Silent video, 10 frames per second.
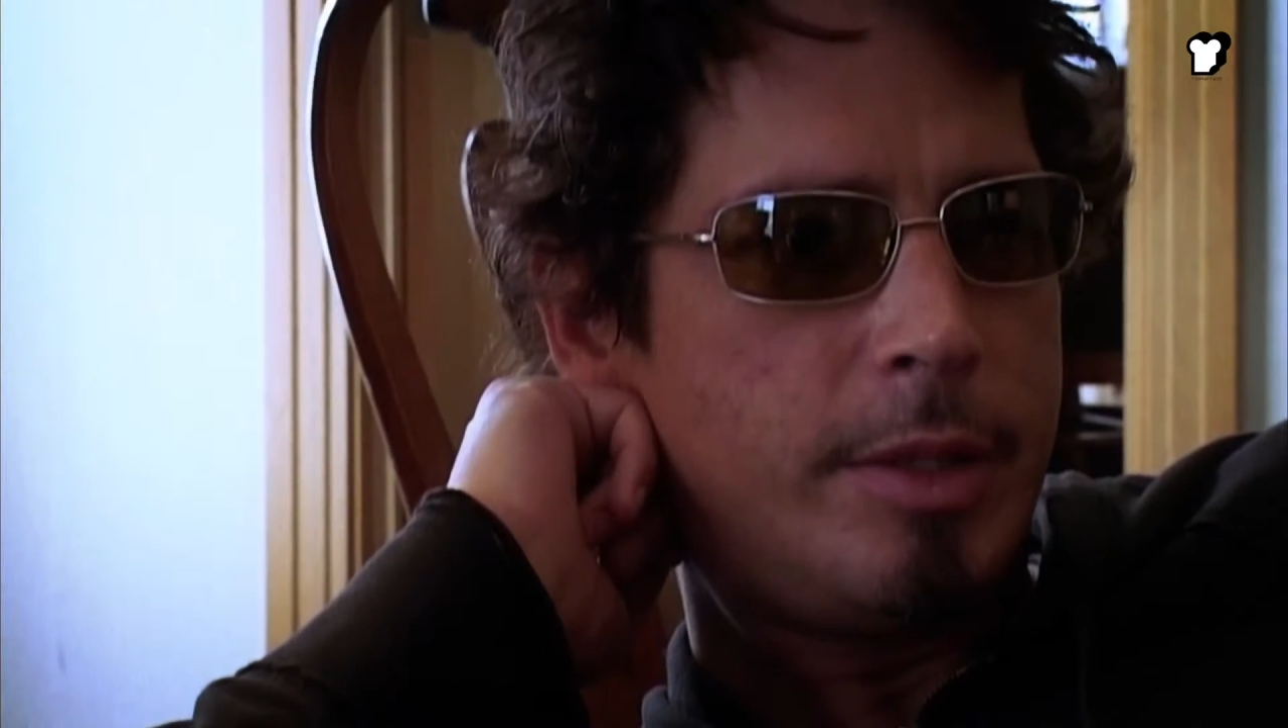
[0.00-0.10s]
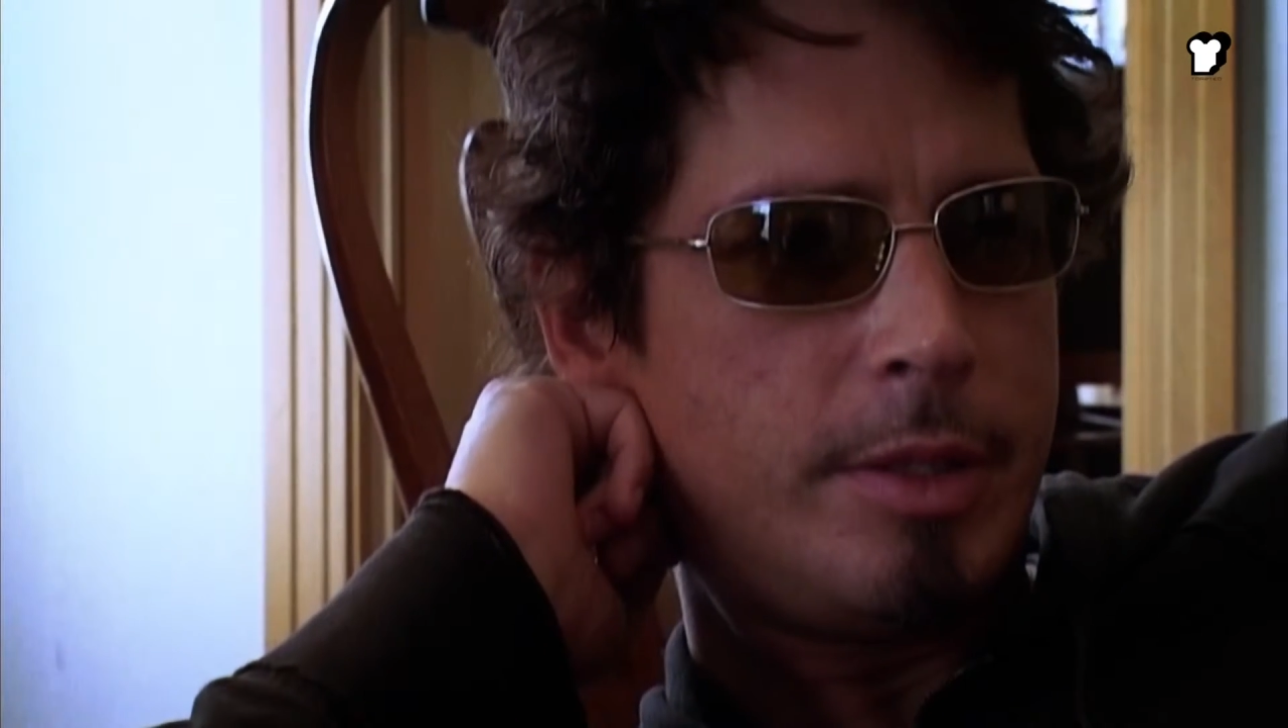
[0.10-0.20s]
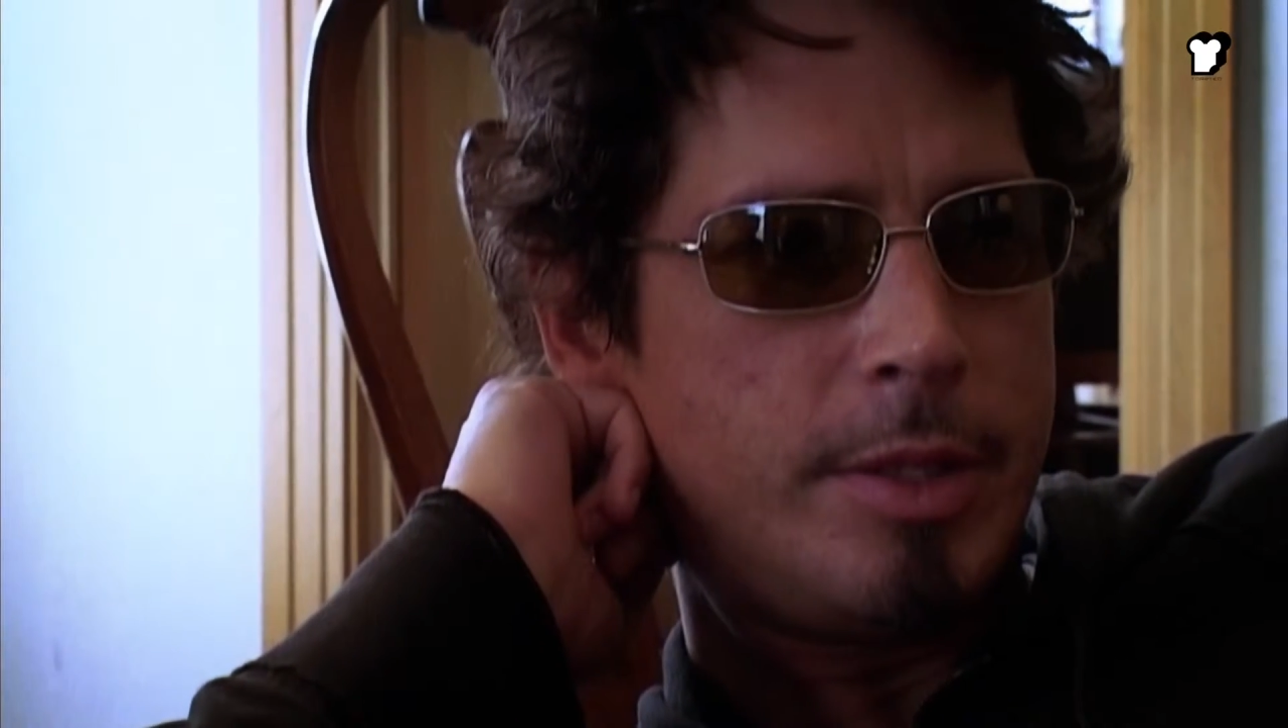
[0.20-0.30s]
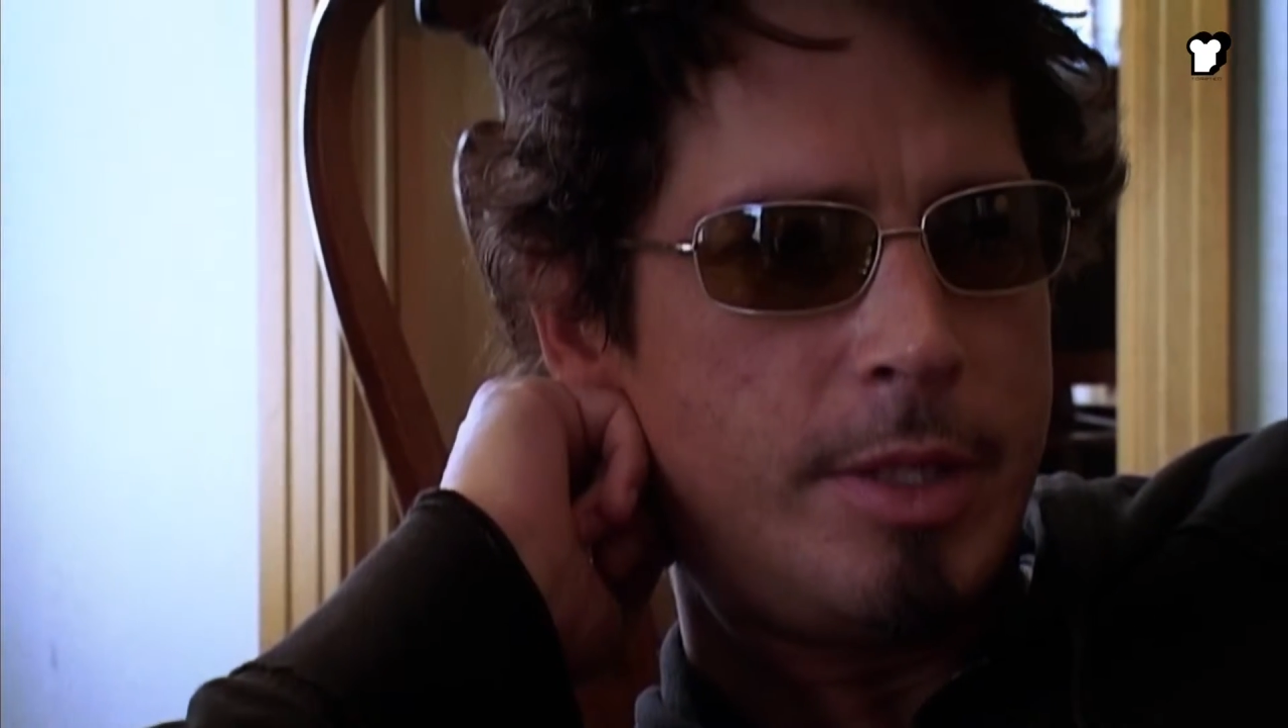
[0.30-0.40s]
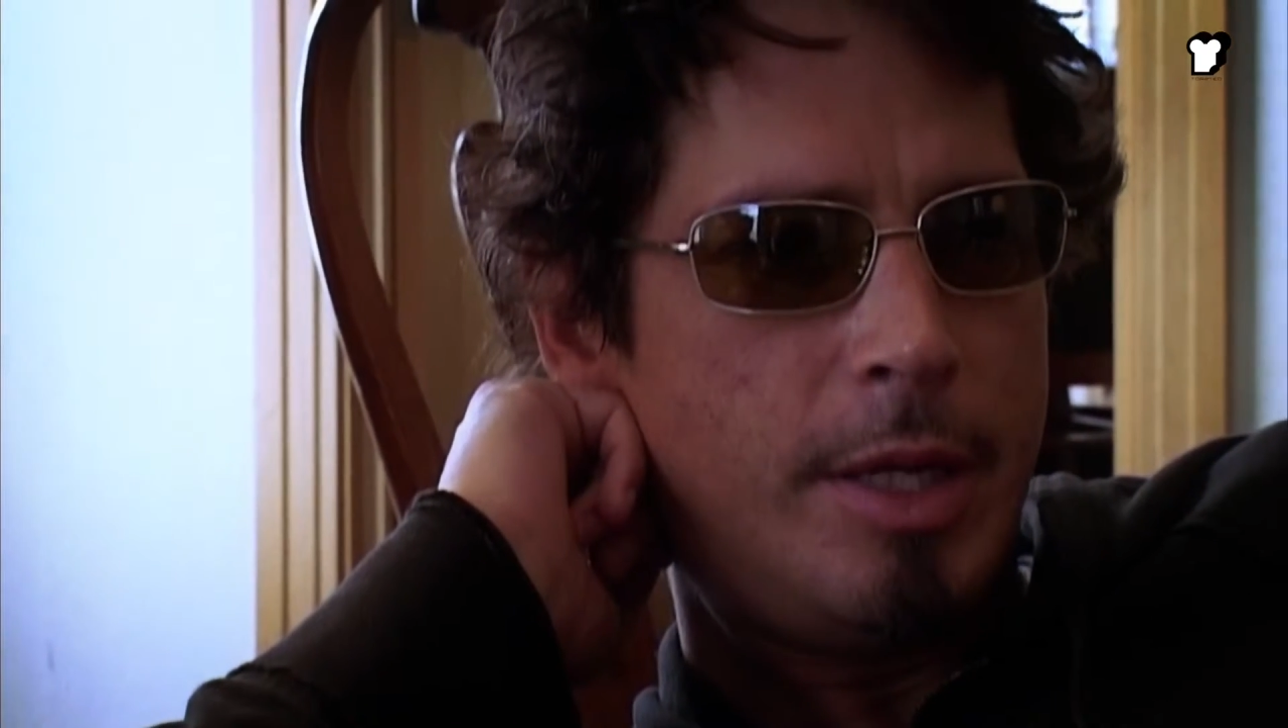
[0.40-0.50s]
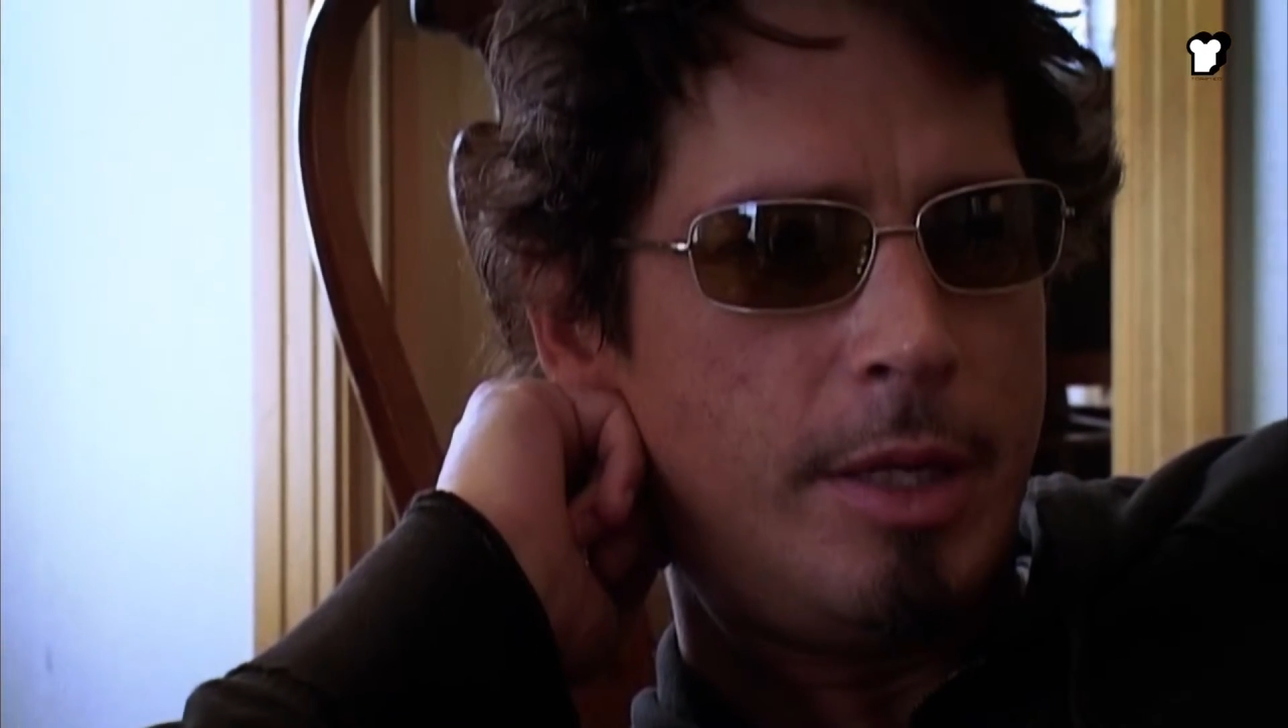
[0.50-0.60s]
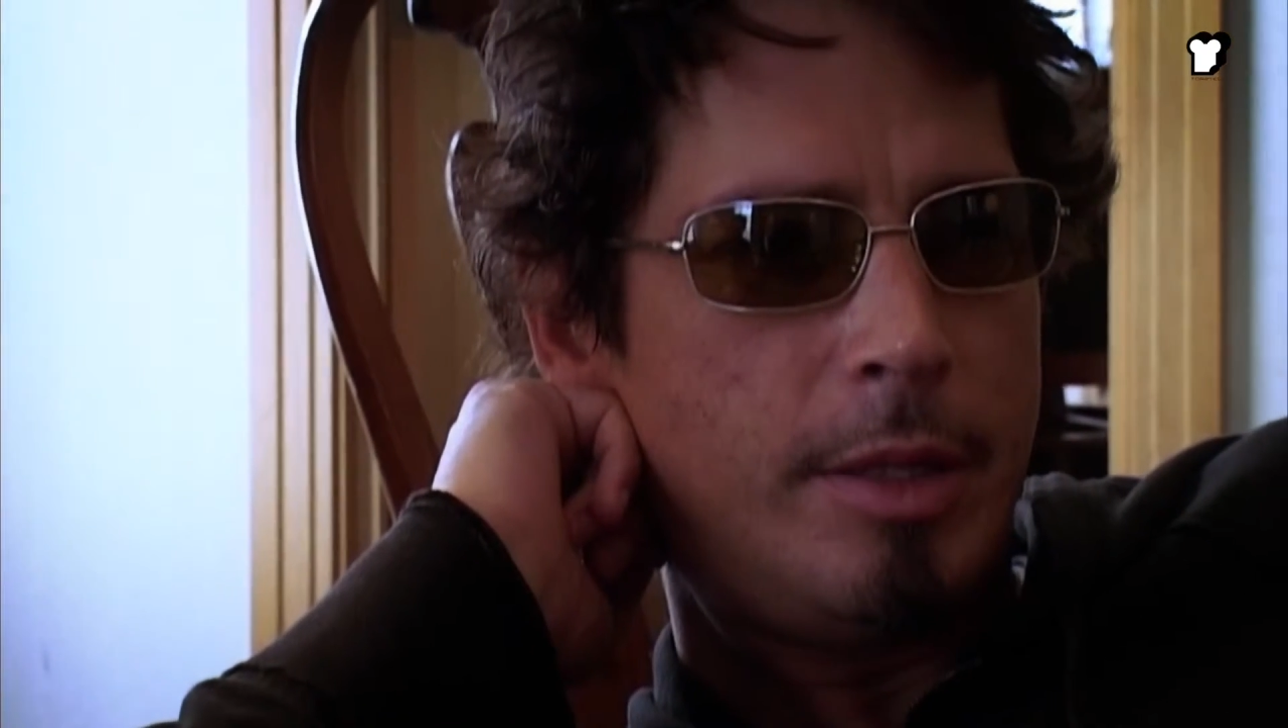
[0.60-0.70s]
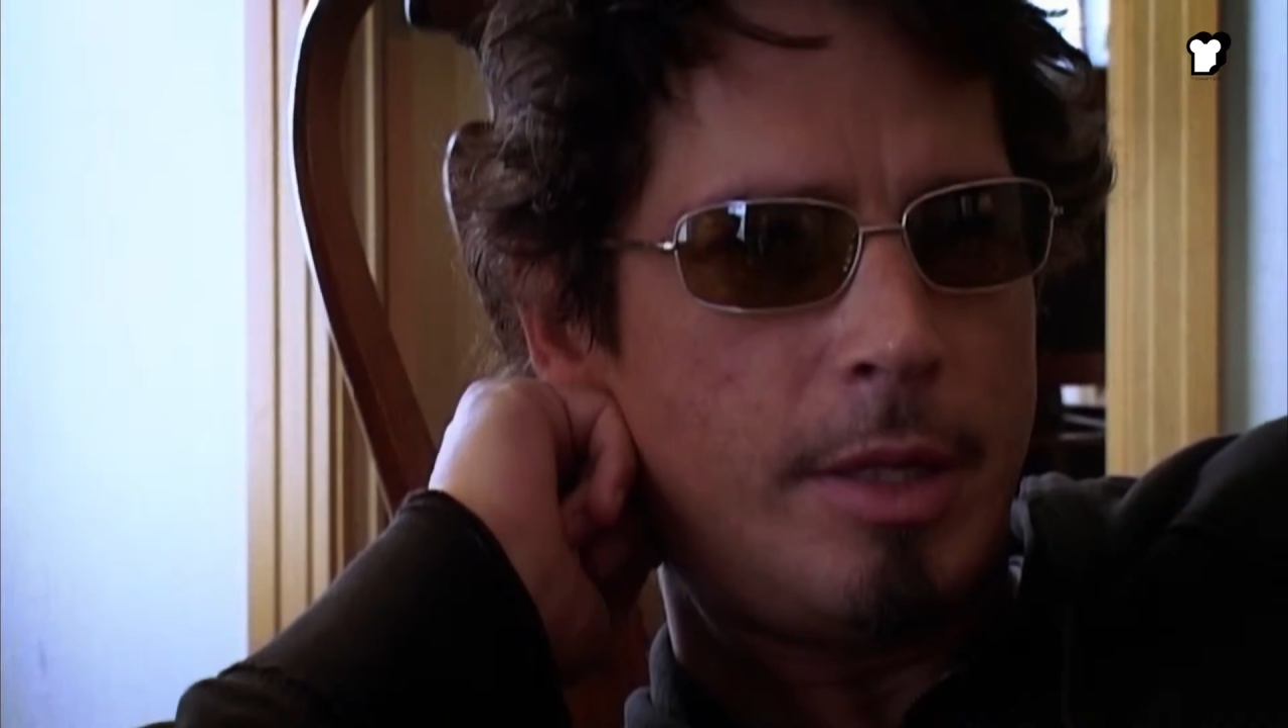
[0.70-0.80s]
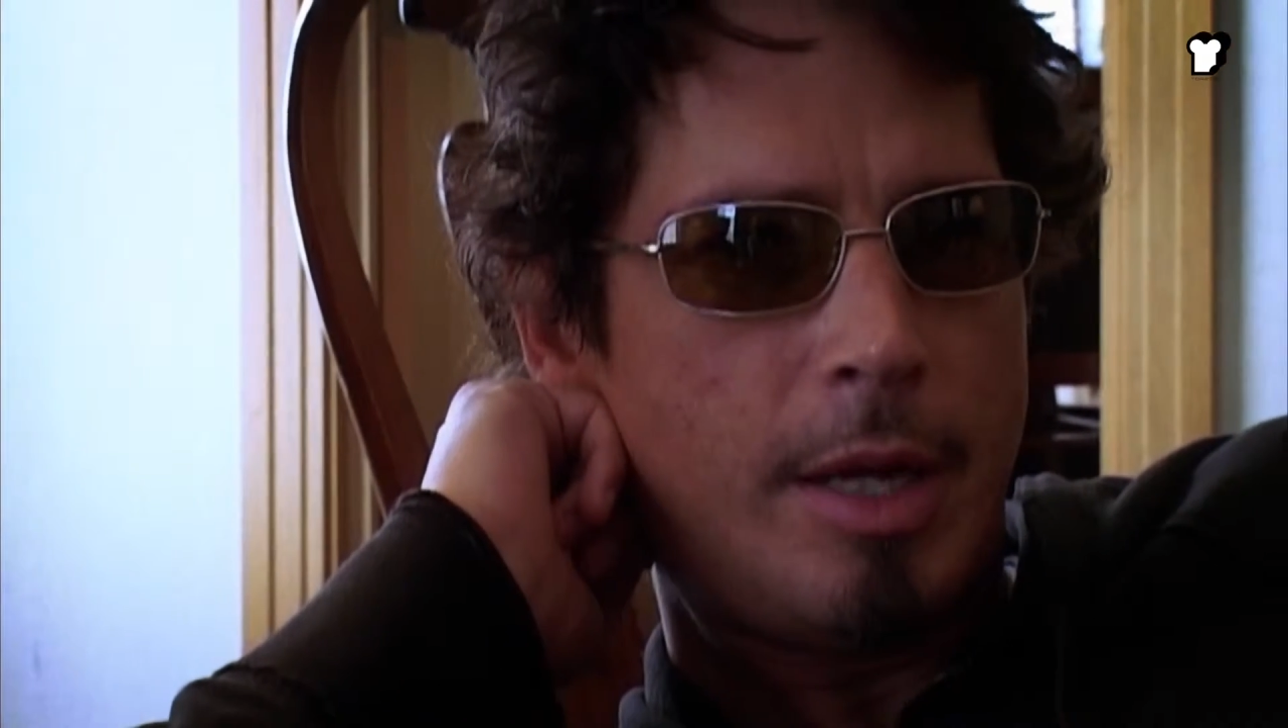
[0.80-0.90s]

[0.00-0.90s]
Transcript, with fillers: to see it